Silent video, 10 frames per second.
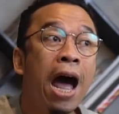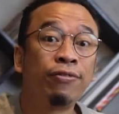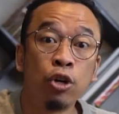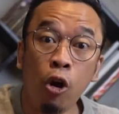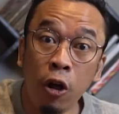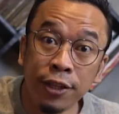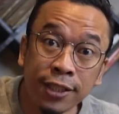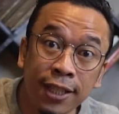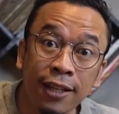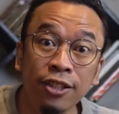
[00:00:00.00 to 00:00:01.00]
After all
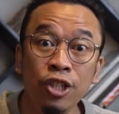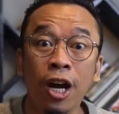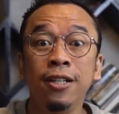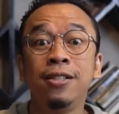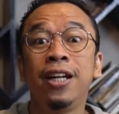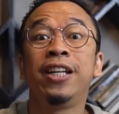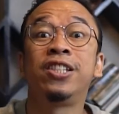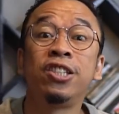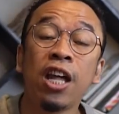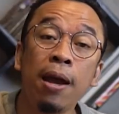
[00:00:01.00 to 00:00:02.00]
that's said and done,
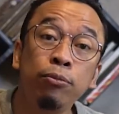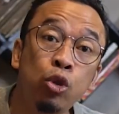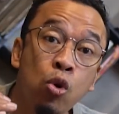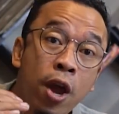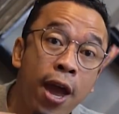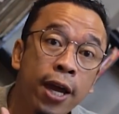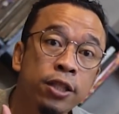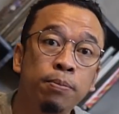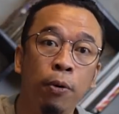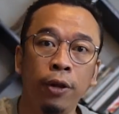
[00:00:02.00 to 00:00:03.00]
it's time to
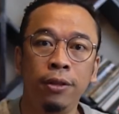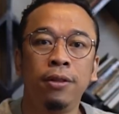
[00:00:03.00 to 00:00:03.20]
export.